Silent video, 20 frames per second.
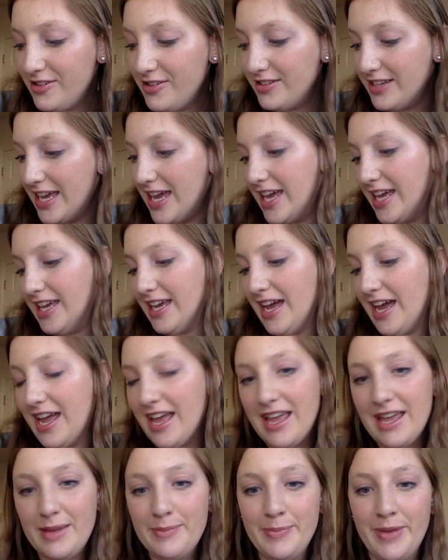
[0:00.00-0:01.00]
Okay,
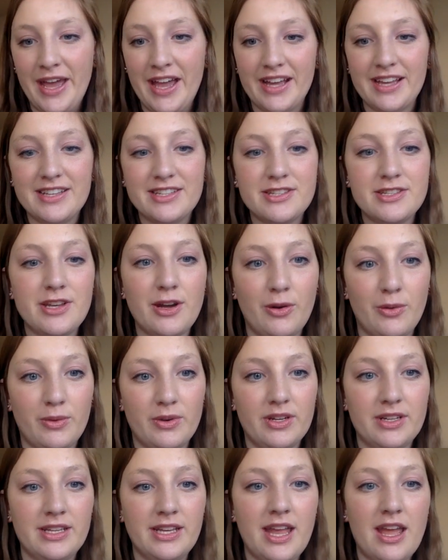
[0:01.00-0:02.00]
I'm back. So
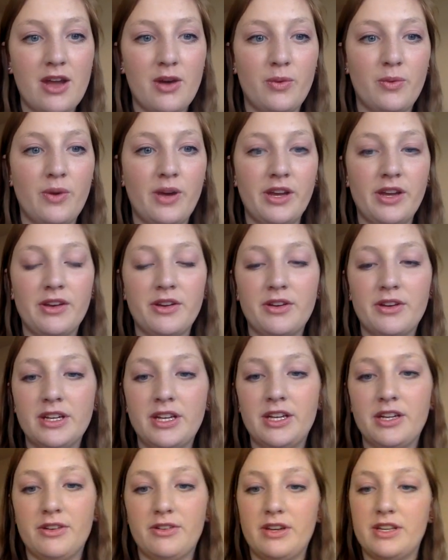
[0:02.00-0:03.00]
now what you're going
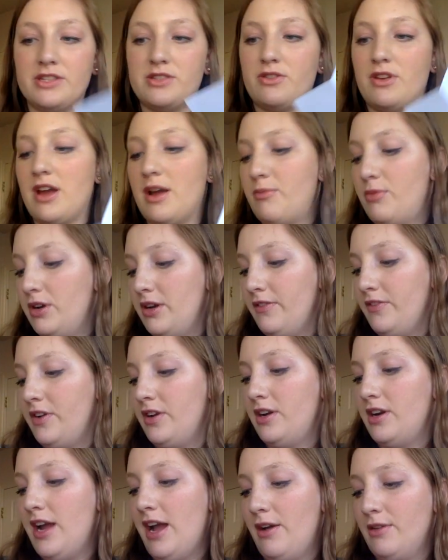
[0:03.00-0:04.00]
to do is grab one of
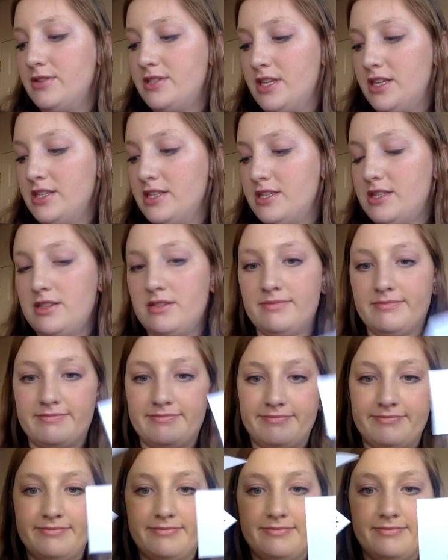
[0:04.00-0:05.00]
your houses.
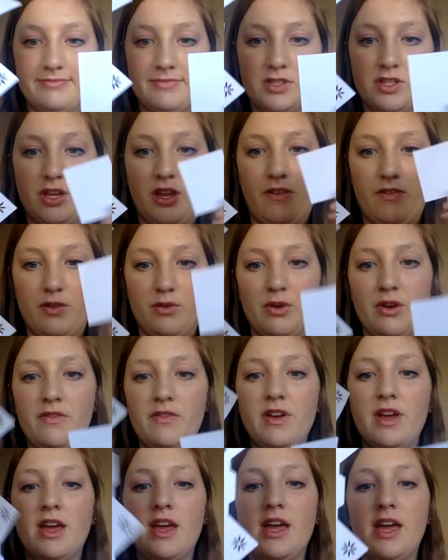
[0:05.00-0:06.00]
So you have the roof
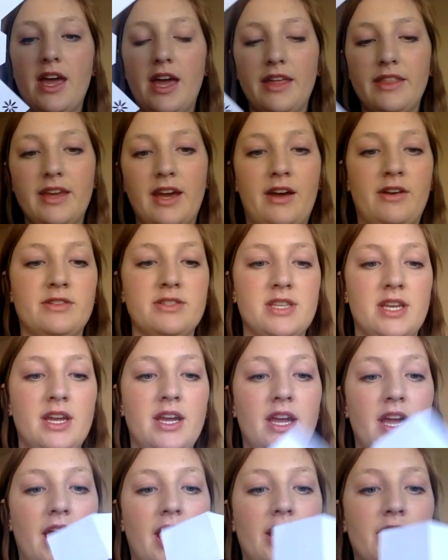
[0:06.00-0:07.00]
and the house,
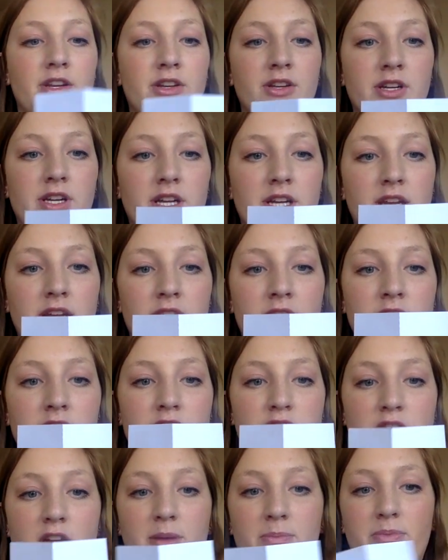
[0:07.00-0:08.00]
and you're gonna
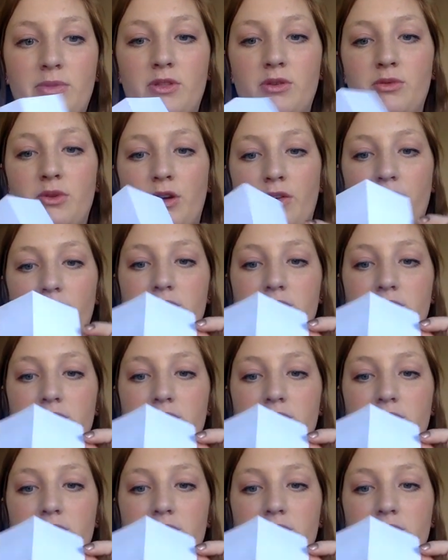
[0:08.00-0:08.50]
shape the roof.